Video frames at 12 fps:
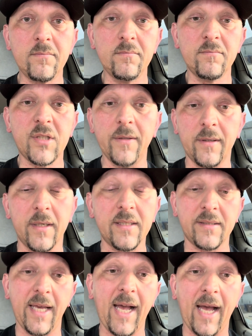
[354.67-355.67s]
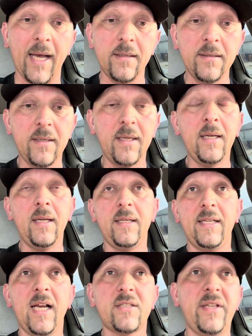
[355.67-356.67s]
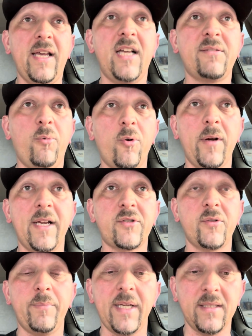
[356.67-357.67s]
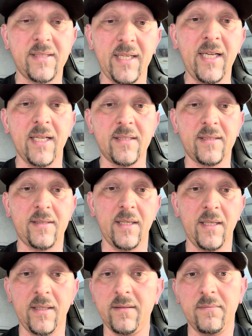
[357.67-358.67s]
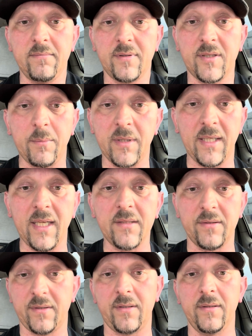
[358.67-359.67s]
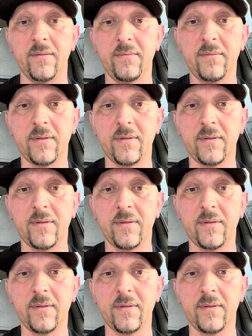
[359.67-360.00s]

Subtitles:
So there is that. He actually has more extra base hits than some of the Angels do.